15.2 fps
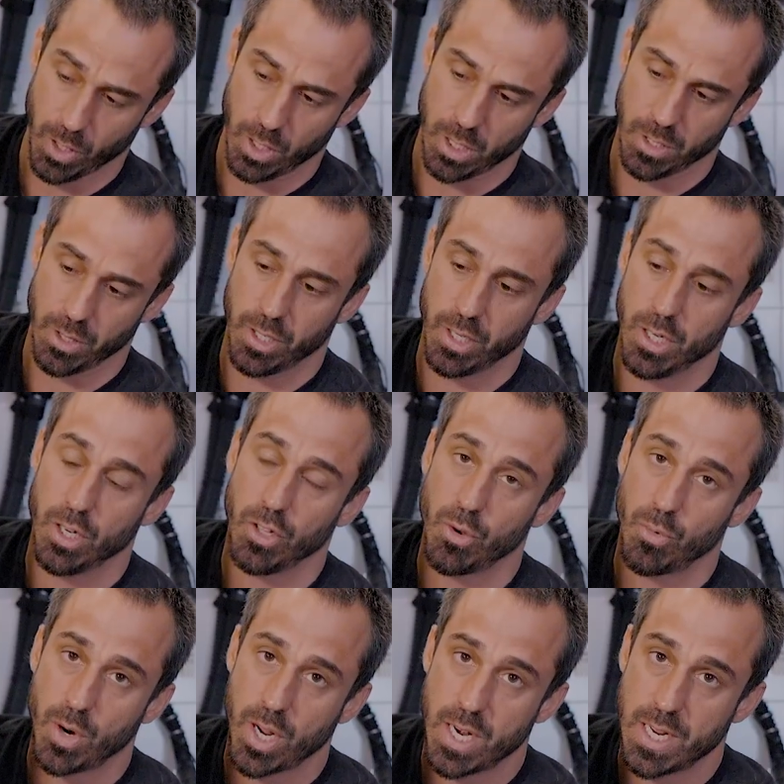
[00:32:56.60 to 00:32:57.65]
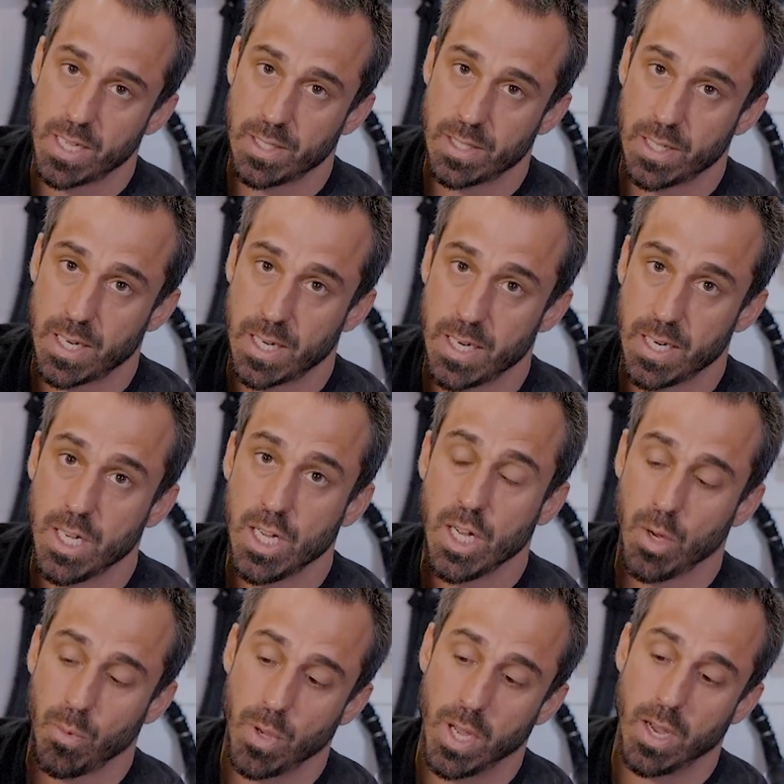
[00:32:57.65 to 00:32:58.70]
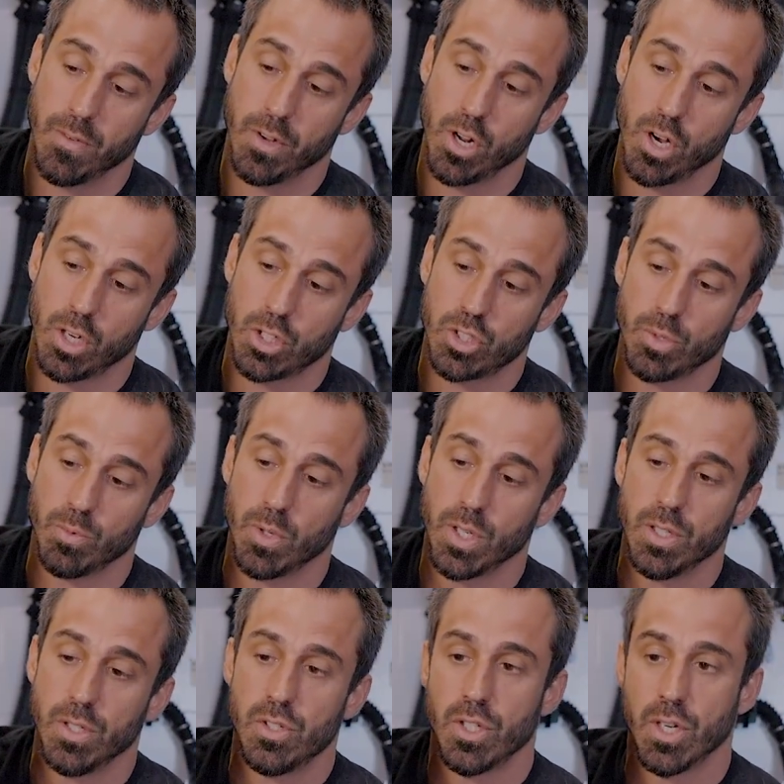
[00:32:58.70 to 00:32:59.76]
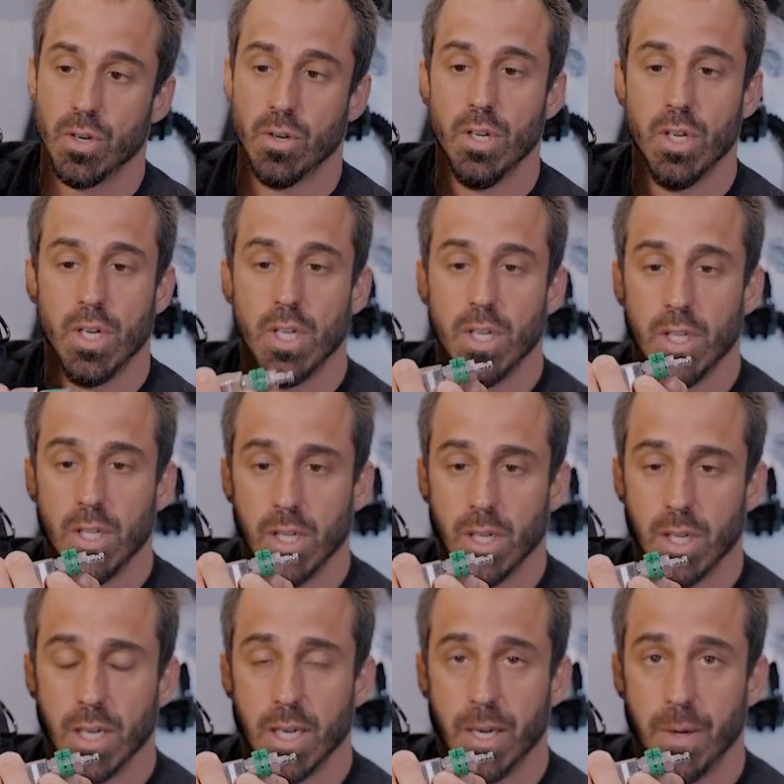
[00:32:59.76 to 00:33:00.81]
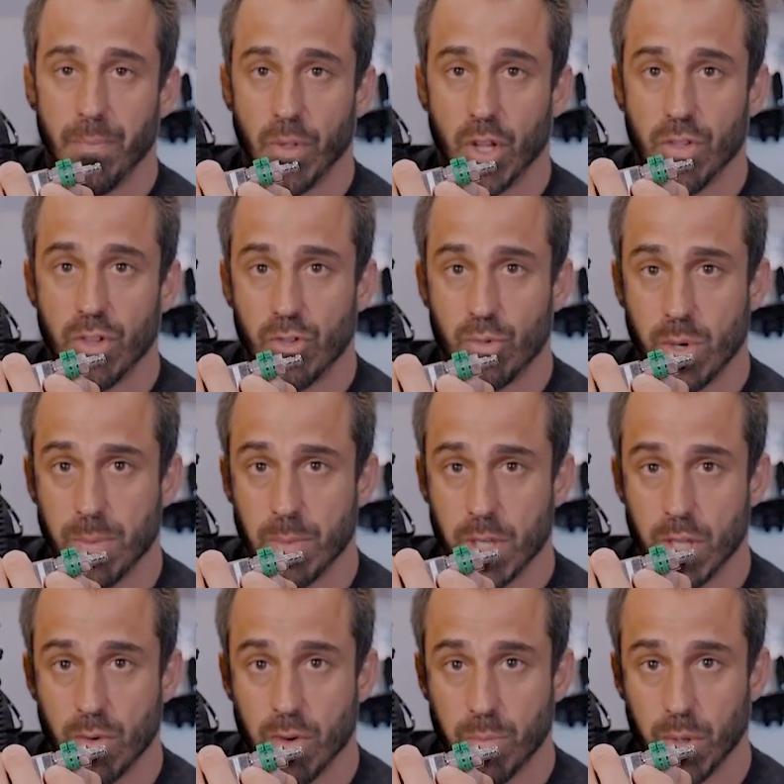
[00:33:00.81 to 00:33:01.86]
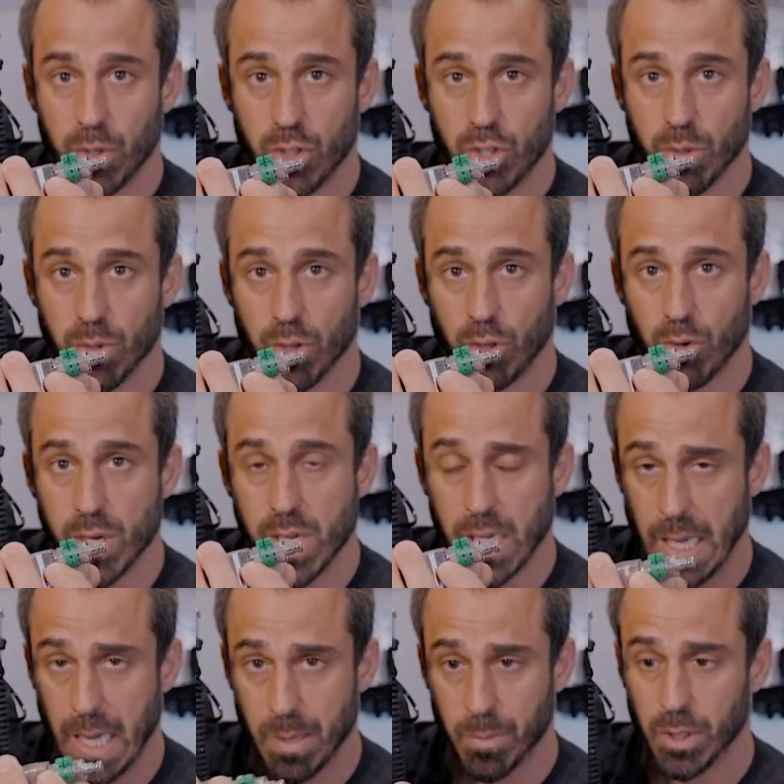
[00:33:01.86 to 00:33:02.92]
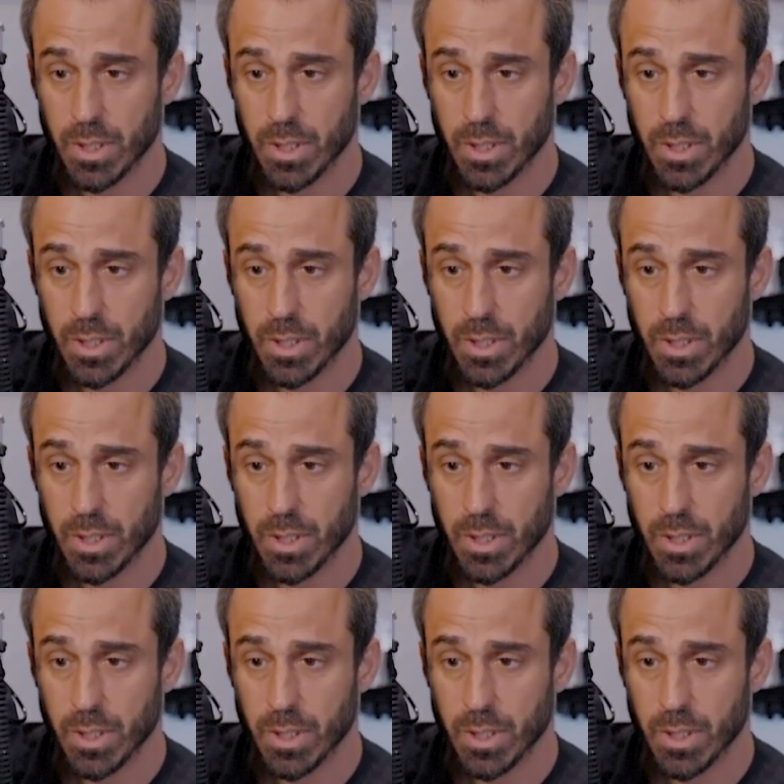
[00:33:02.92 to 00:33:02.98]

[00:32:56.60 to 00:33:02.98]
on the right-hand side, we have an oxygen one. So on this rebreather, we put two little green cable